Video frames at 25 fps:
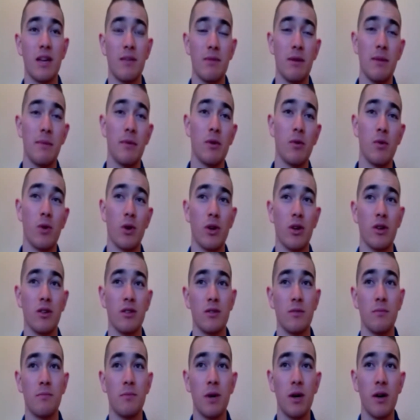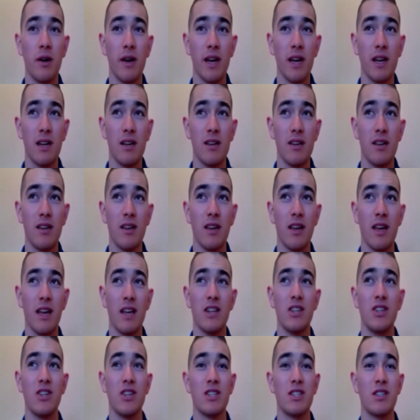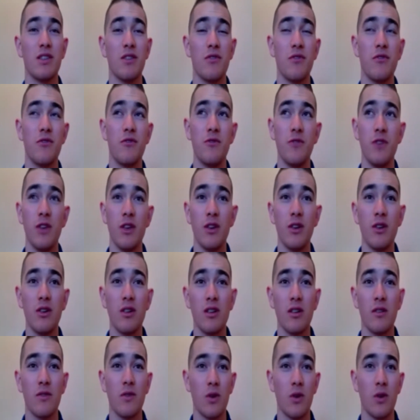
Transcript: Maybe you're working on some ball handling, and just the feel of